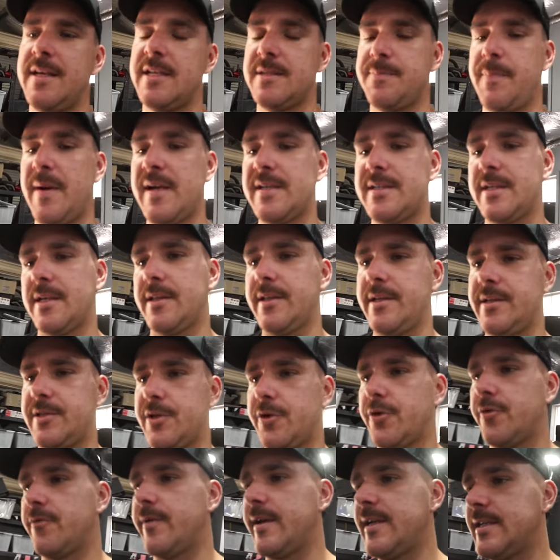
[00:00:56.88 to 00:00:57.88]
There's basically
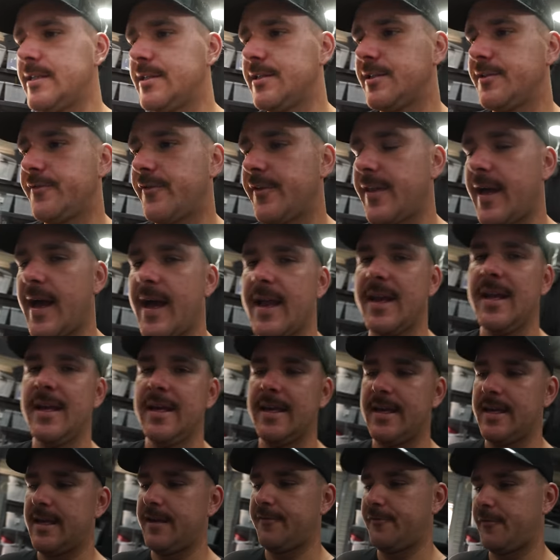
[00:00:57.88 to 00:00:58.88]
two reasons for that.
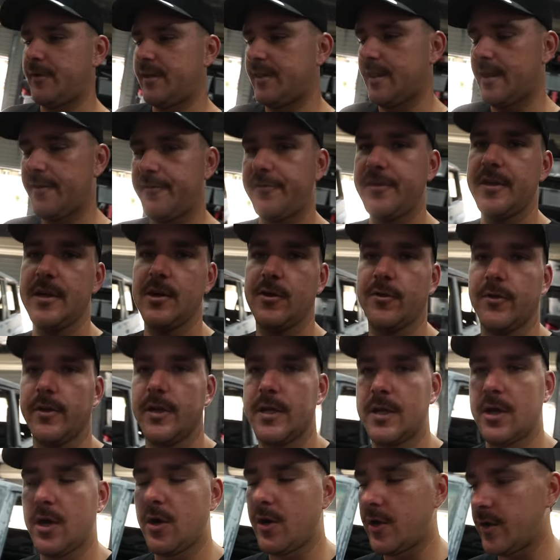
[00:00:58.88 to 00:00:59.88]
If we left the
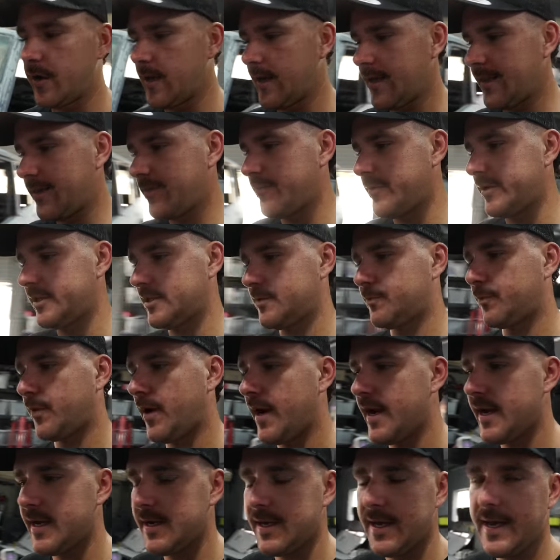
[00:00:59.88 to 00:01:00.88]
acrylic on and then we
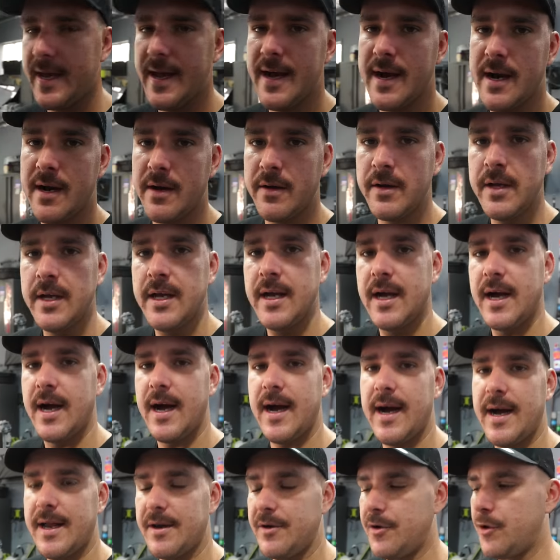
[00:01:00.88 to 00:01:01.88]
sprayed our
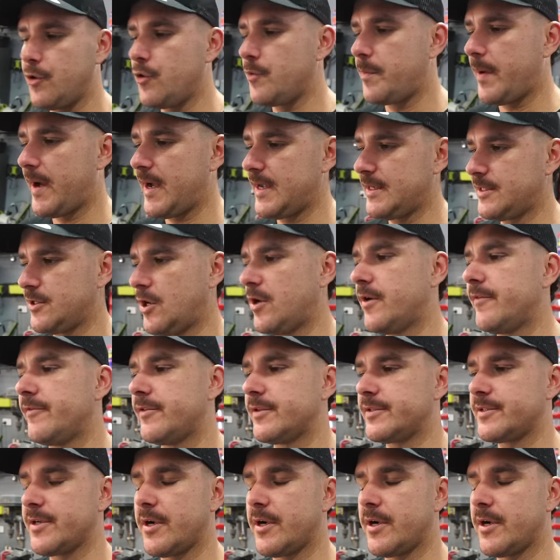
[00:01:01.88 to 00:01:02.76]
uh, new paint over the